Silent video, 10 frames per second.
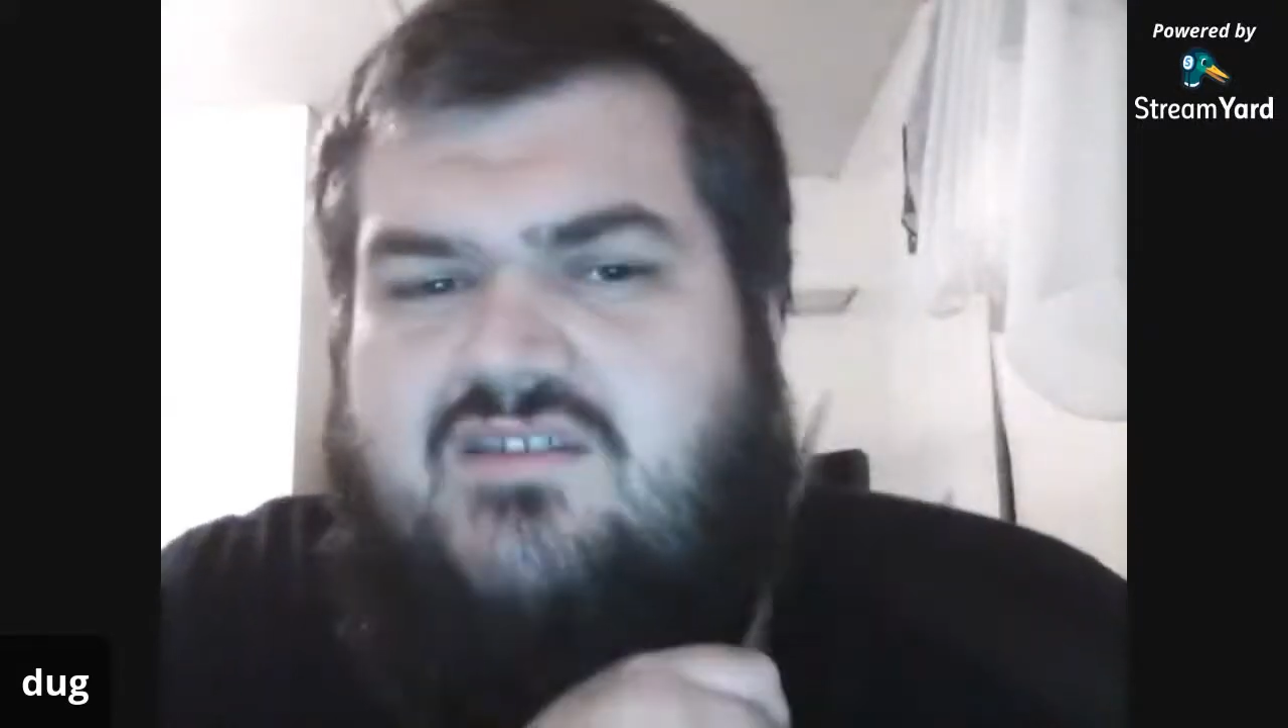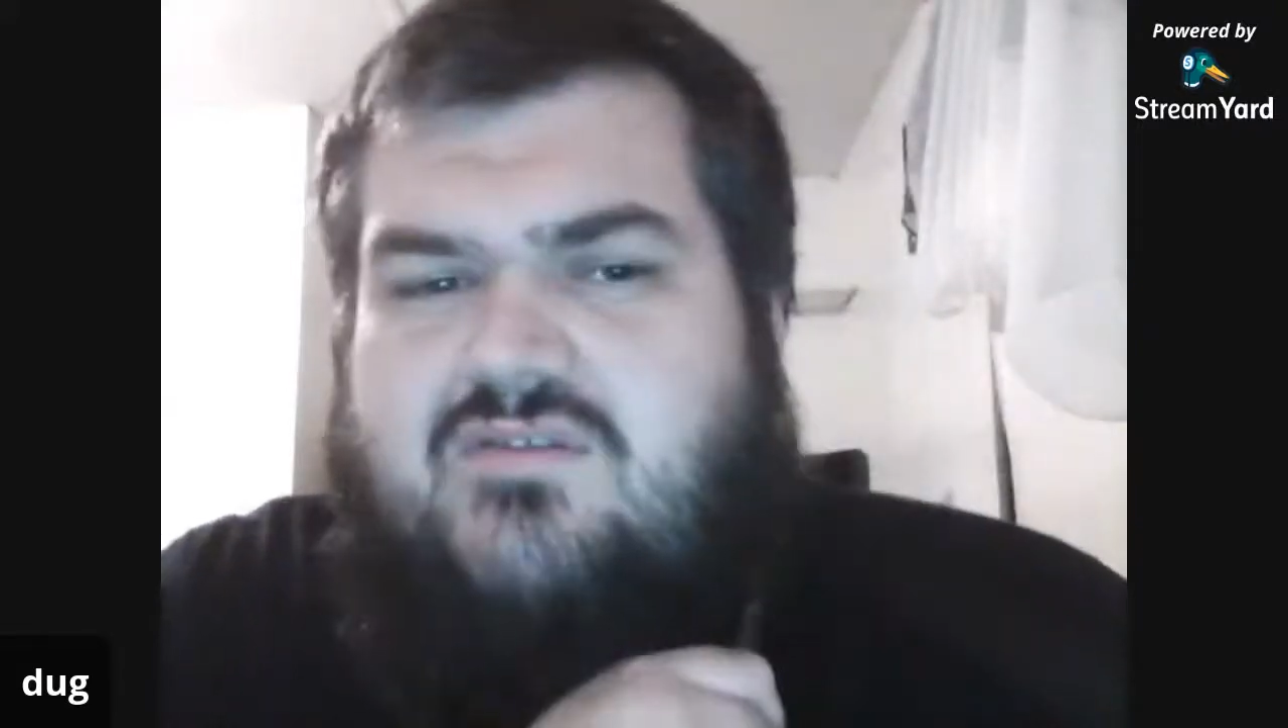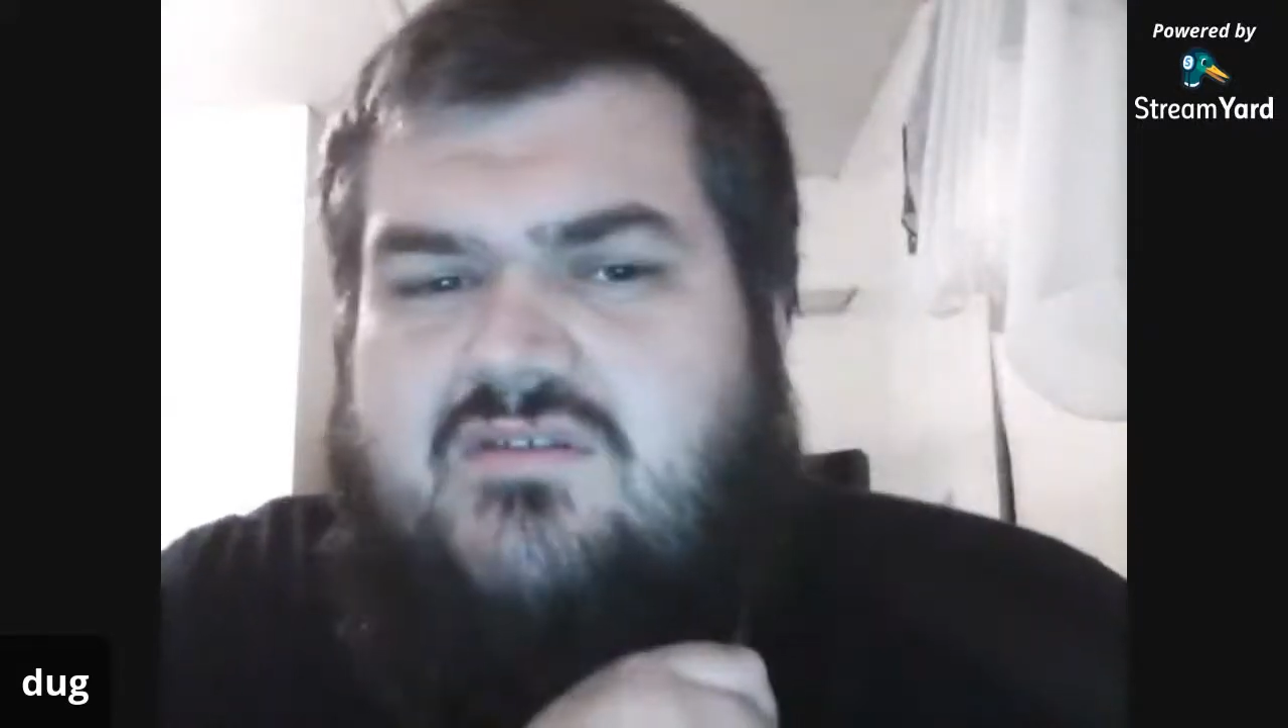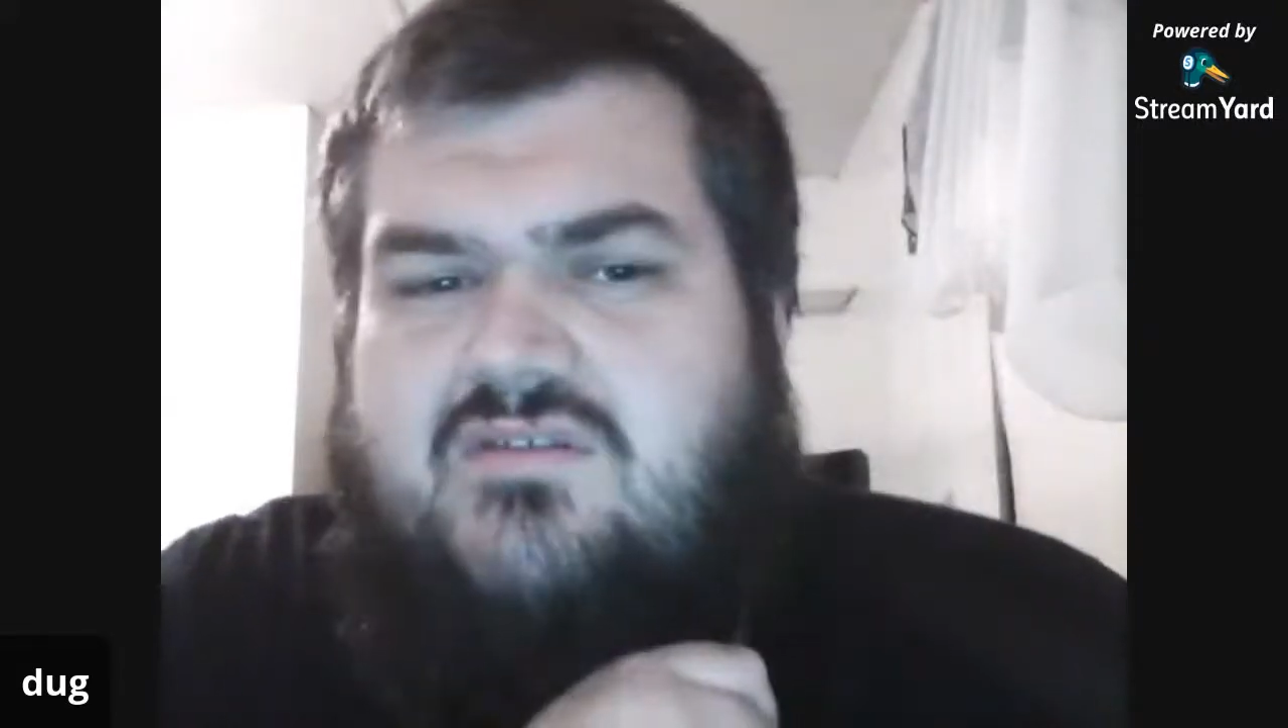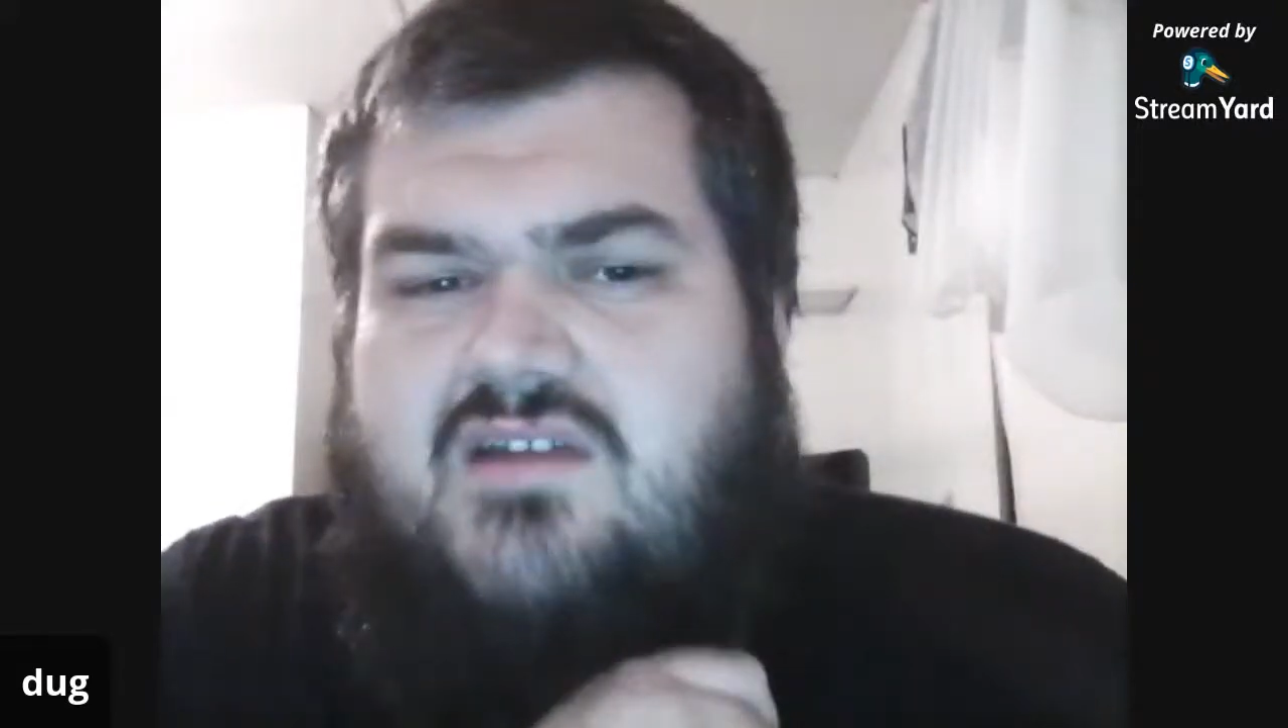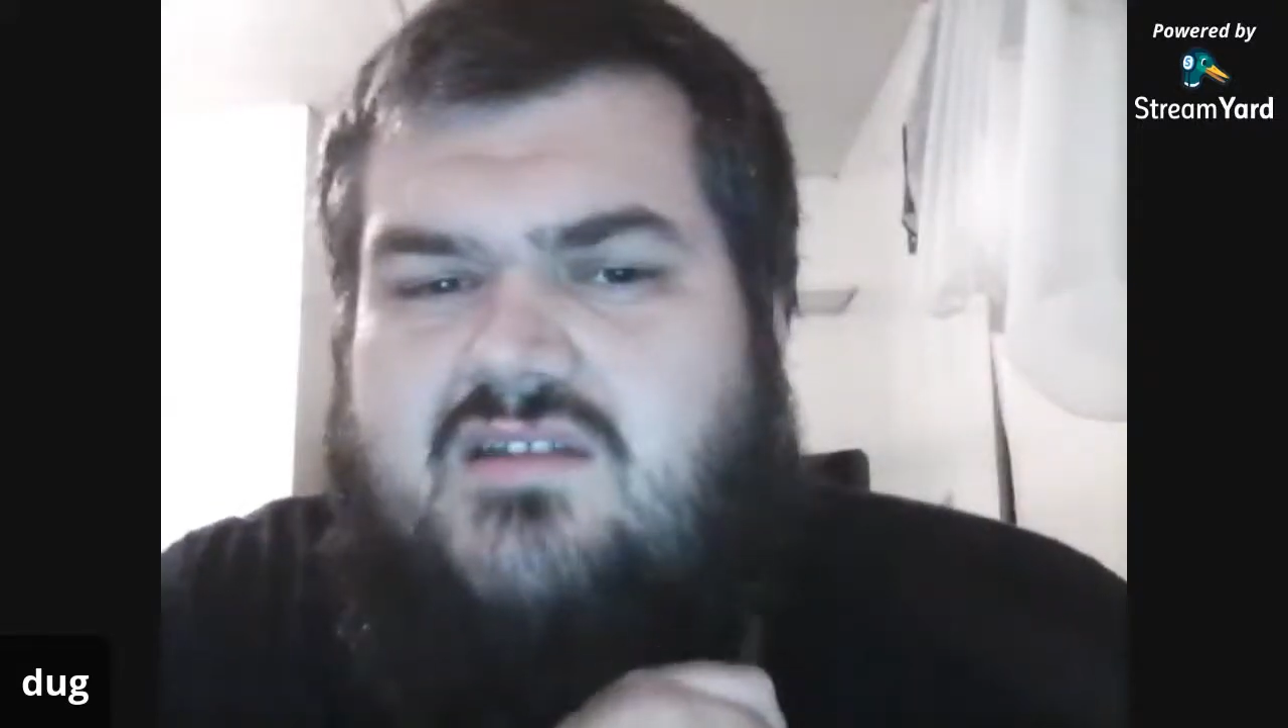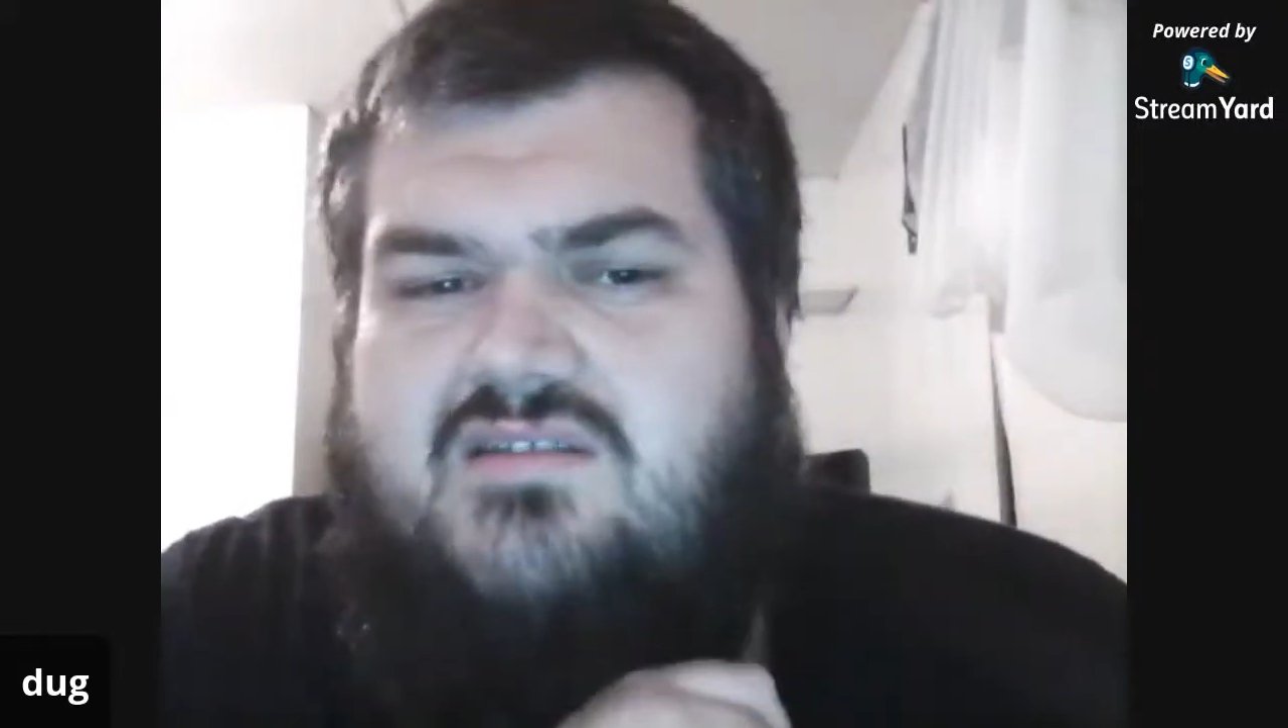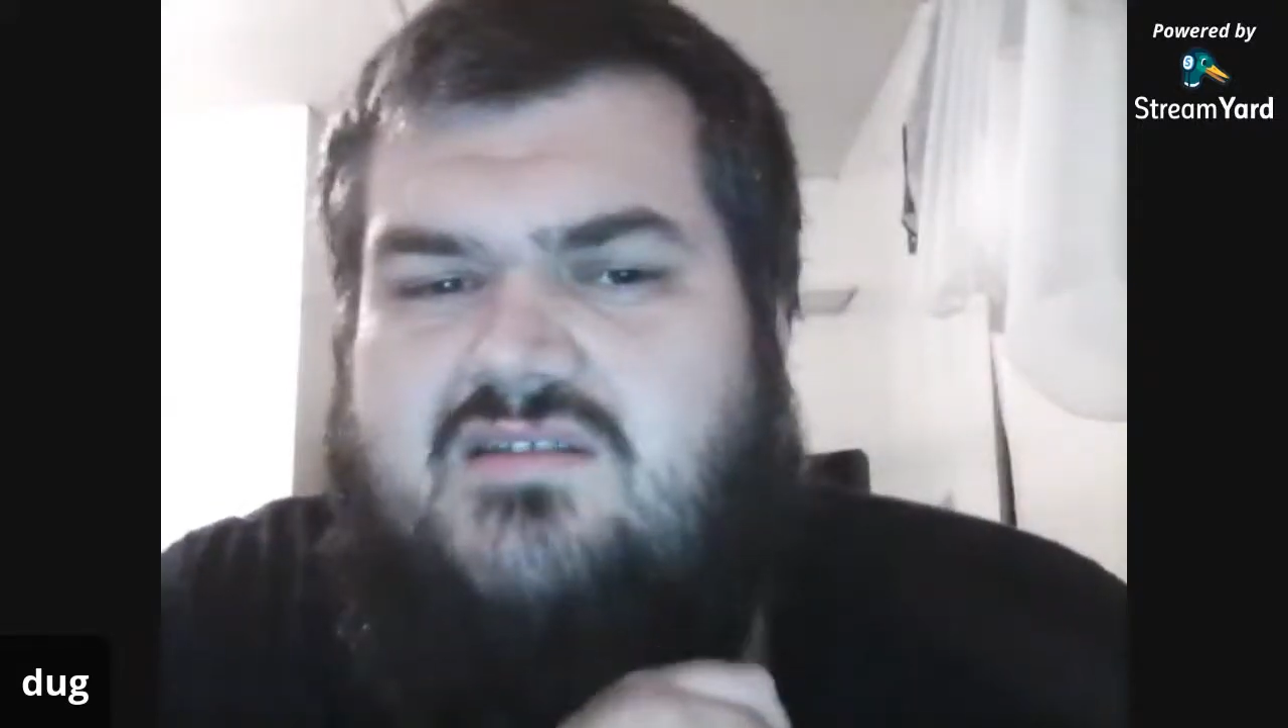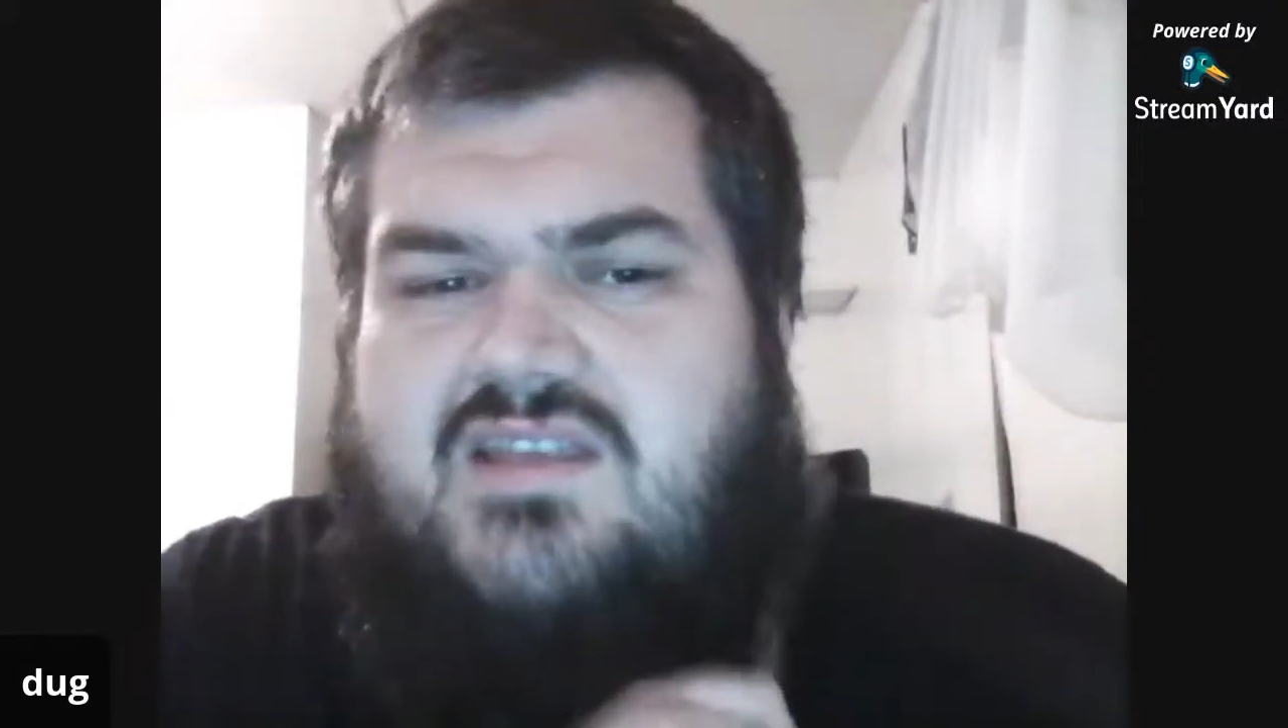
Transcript: cut the skin